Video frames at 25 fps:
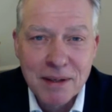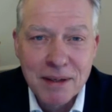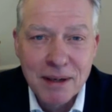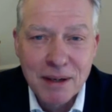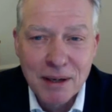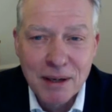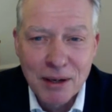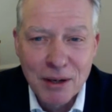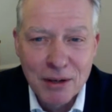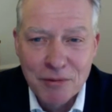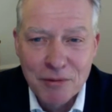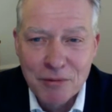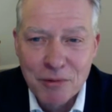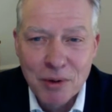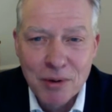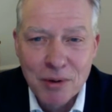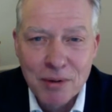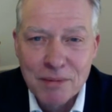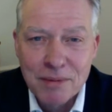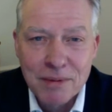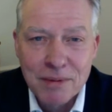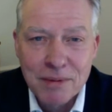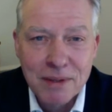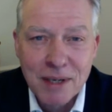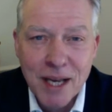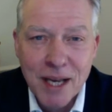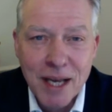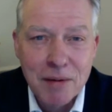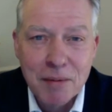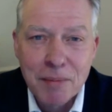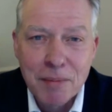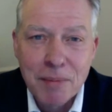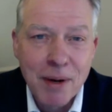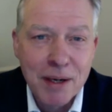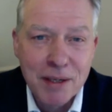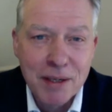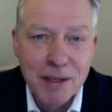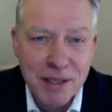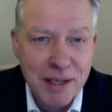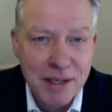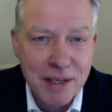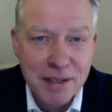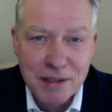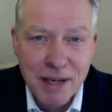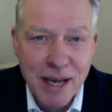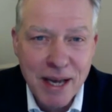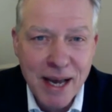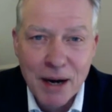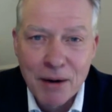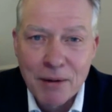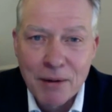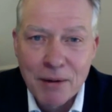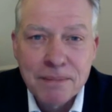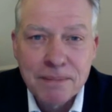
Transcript: a lot of what the Labour Party is now.